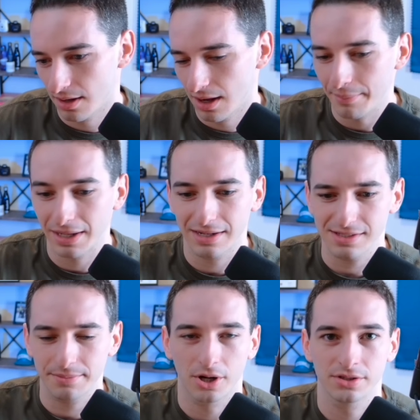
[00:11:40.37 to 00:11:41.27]
I mean, I guess
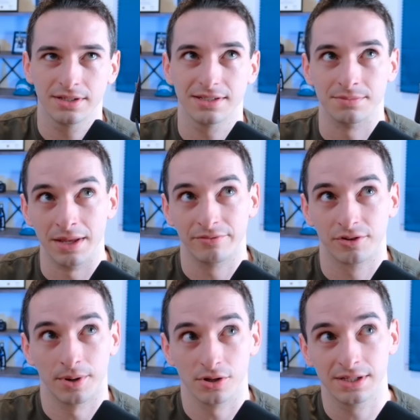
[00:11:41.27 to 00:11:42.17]
like parseInt is meant for
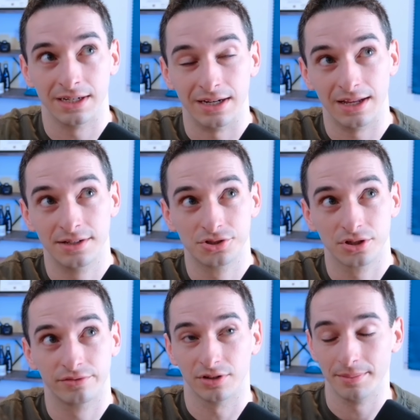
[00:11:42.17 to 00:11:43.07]
parsing an
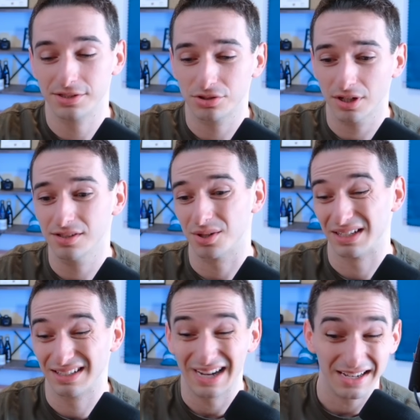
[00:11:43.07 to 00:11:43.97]
integer from a string, so
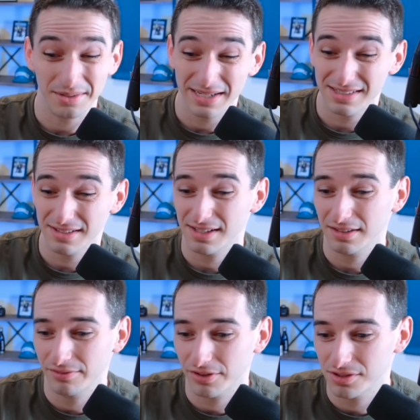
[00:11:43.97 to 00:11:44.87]
it kind of makes sense that it
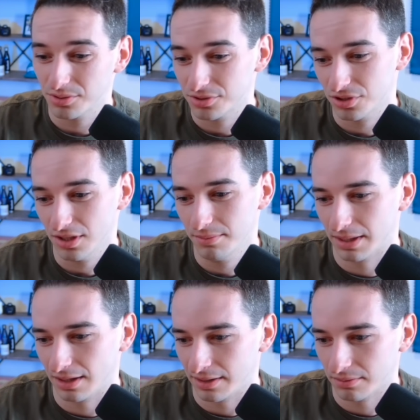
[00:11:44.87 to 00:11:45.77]
converts to a string,
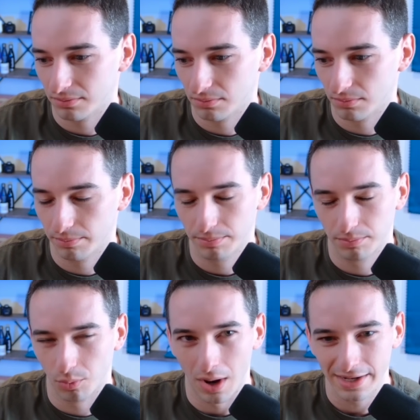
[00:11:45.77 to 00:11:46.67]
but like,
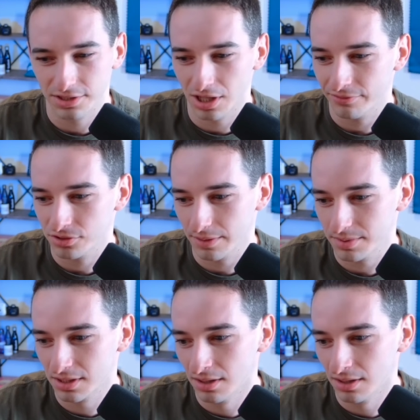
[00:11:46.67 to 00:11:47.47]
why JavaScript?